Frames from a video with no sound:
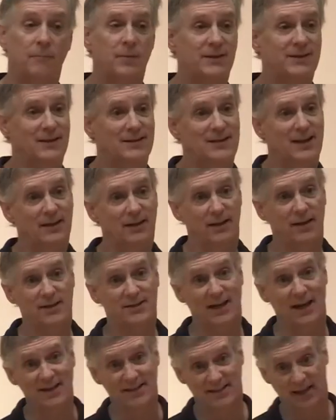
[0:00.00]
But the deal
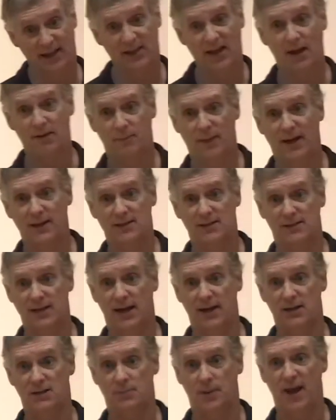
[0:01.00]
is, until that
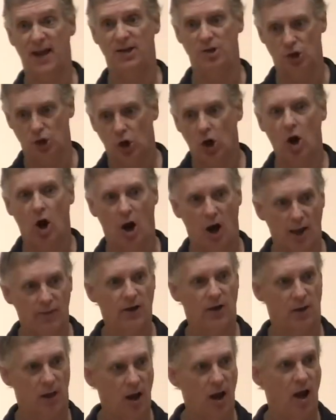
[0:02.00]
debt is paid, you're on
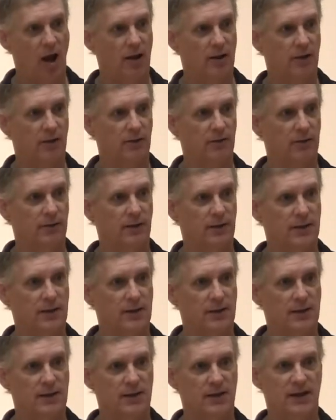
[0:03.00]
the clock.
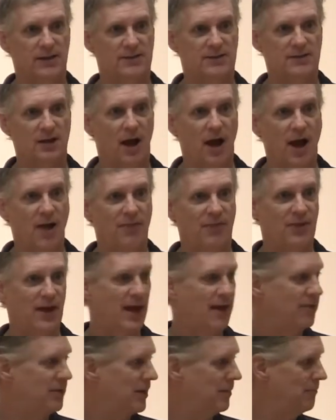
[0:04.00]
It's not
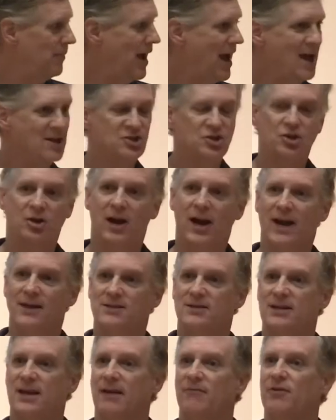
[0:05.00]
that the master
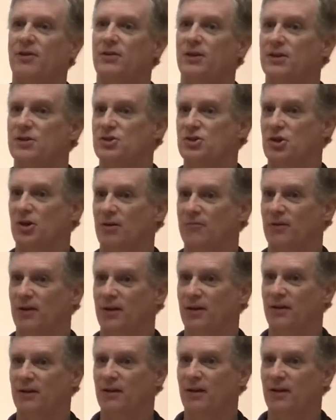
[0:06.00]
has given the
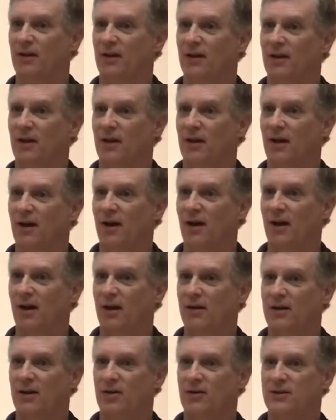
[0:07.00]
servant
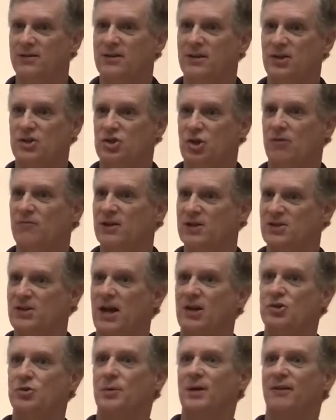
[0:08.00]
uh, you know, the servant is
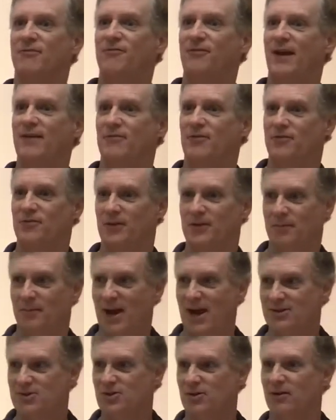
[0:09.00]
not doing a favor for the
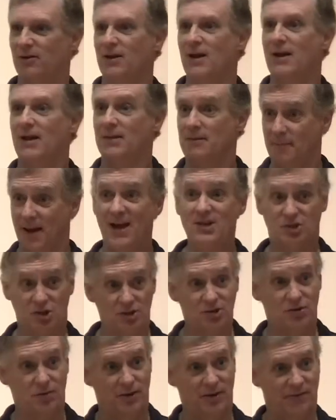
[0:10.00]
master. The master
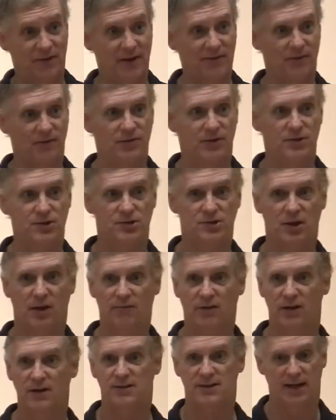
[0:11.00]
is doing a favor for the
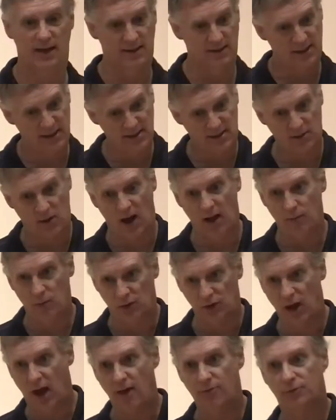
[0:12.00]
servant. He's saying, this, I
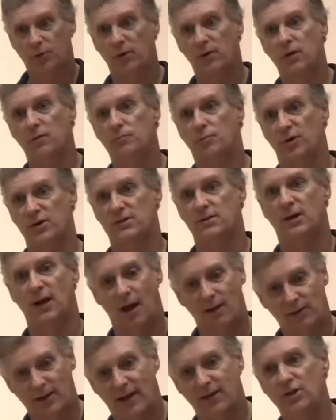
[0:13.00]
will not throw you in prison.
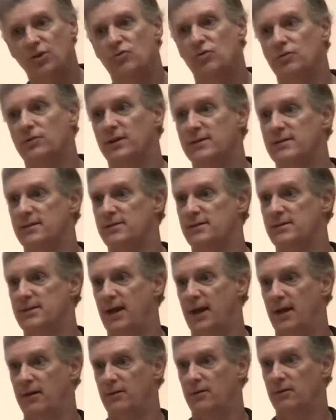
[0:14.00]
I'll let you do this
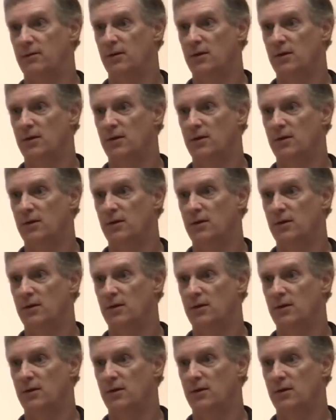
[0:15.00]
instead.